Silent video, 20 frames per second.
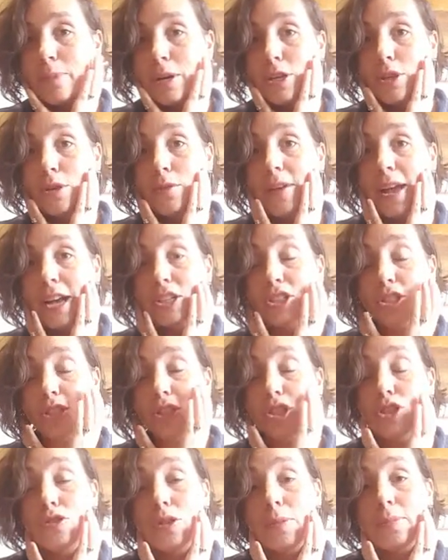But you've
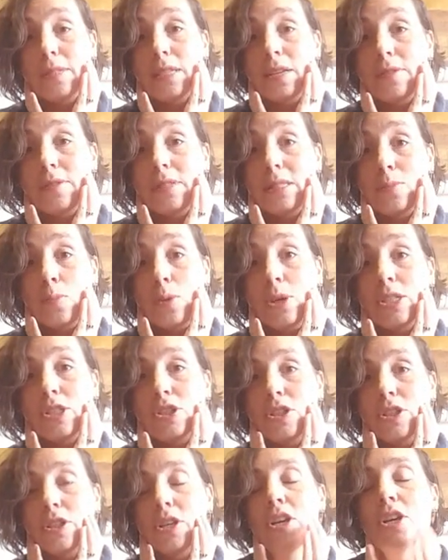actually stripped it of its
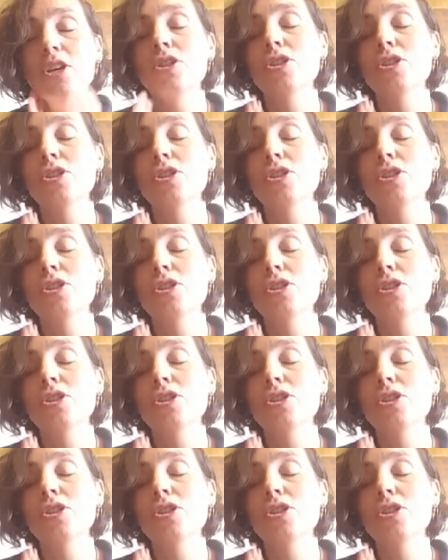moisture.